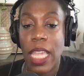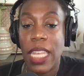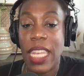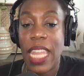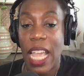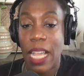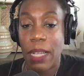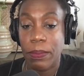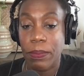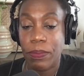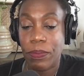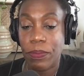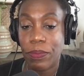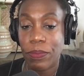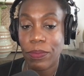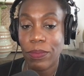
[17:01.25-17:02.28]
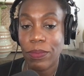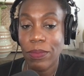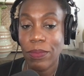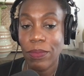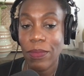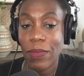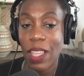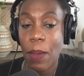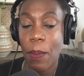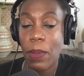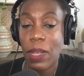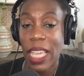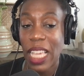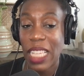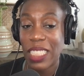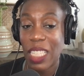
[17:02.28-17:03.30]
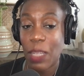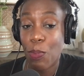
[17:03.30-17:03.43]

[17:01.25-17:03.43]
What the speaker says: Now, like I said